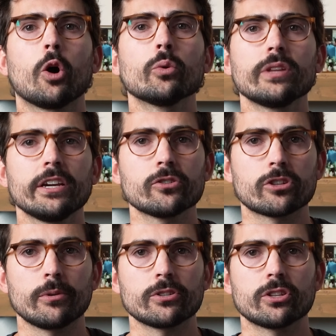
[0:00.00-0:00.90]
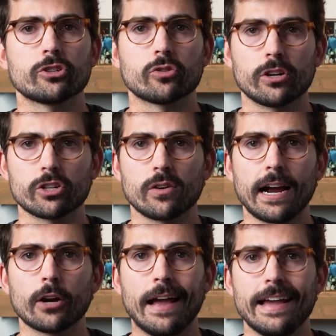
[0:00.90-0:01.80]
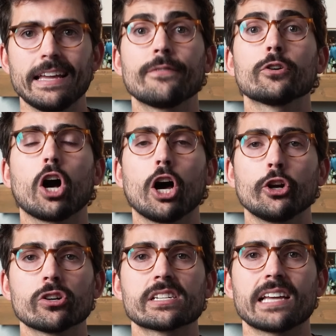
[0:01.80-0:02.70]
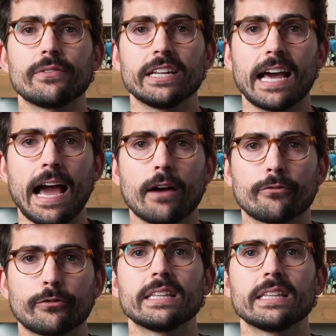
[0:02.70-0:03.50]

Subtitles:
only contribute to the traditional IRA if you're under 70 and a half.